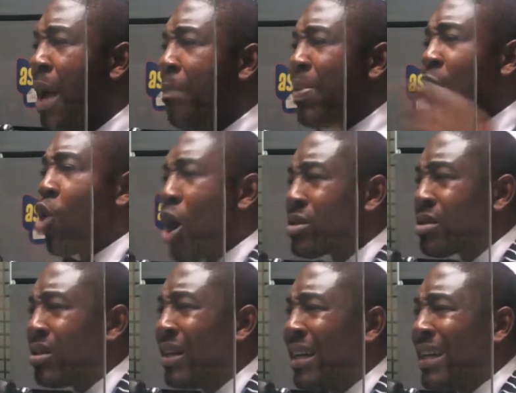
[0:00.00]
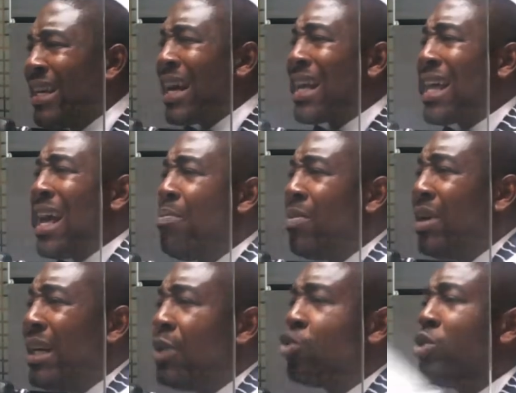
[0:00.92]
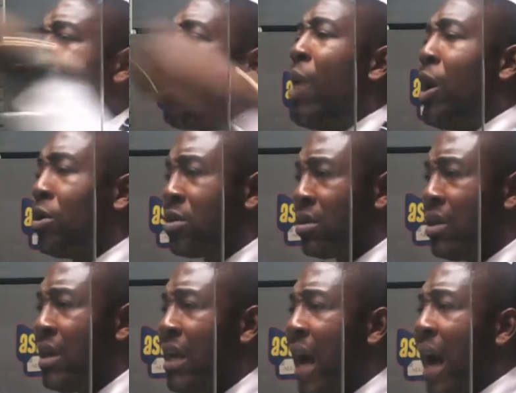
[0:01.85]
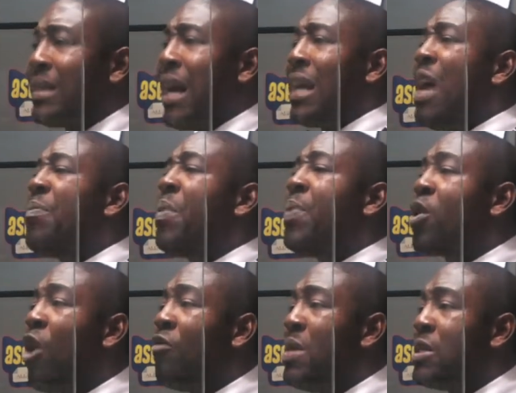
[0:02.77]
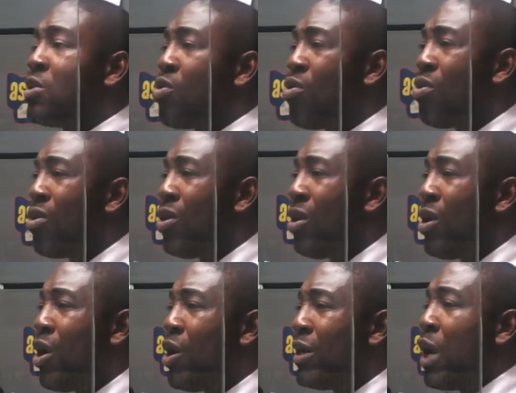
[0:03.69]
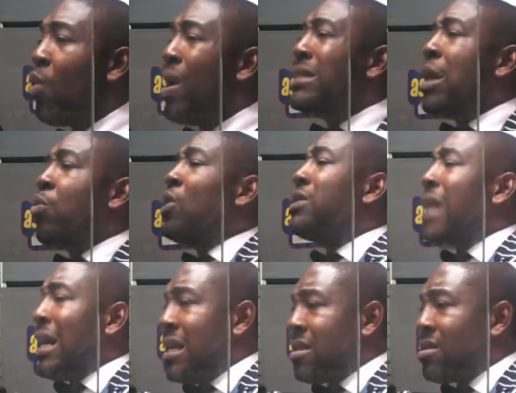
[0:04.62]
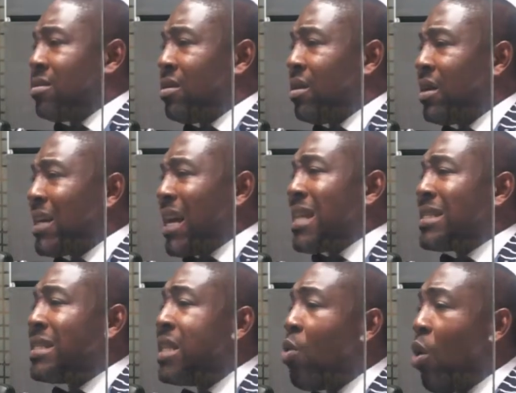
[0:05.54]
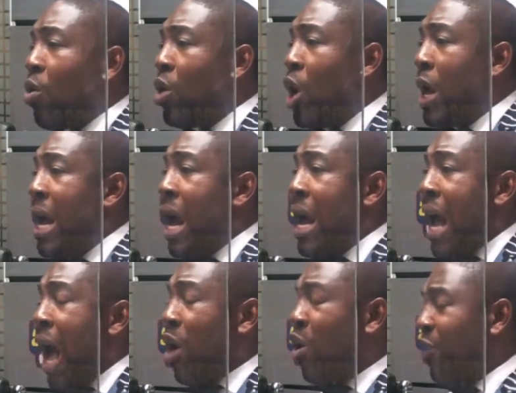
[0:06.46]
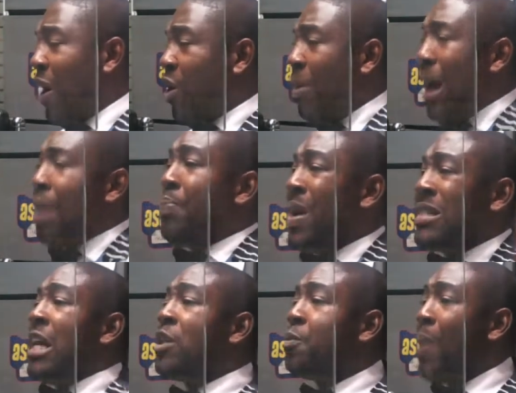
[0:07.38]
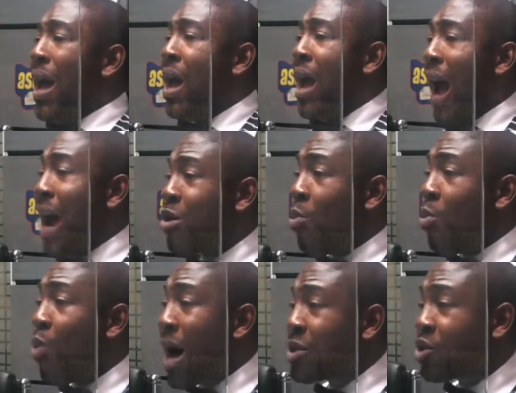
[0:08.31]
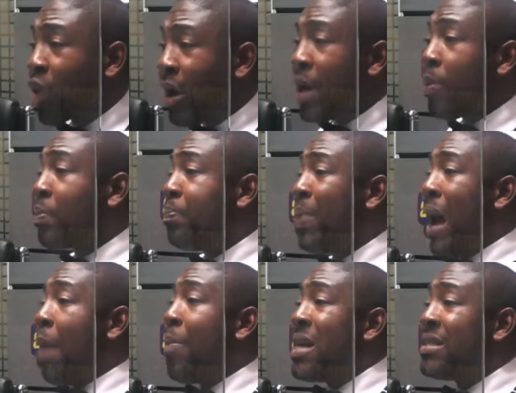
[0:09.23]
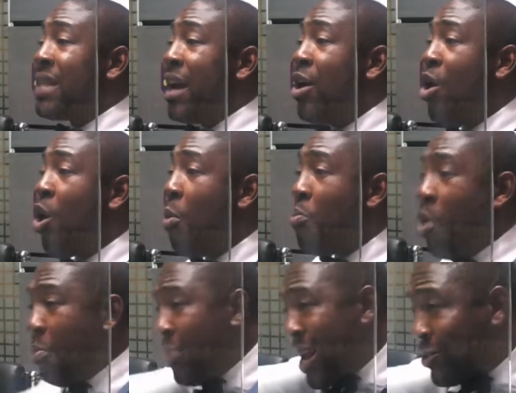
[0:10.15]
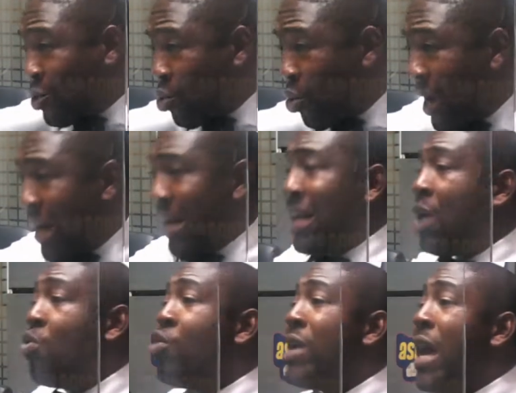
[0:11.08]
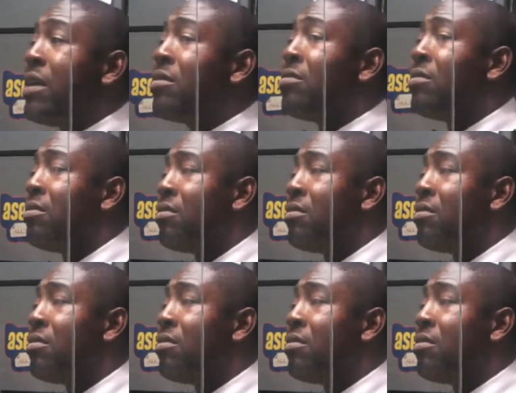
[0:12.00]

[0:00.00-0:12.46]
Because they came into the world under an MPP government, you know. They were in the wilderness. Na ya see won. Ekufado be president pe and on one sorry be a bay se mum mensu ena ye wu ye.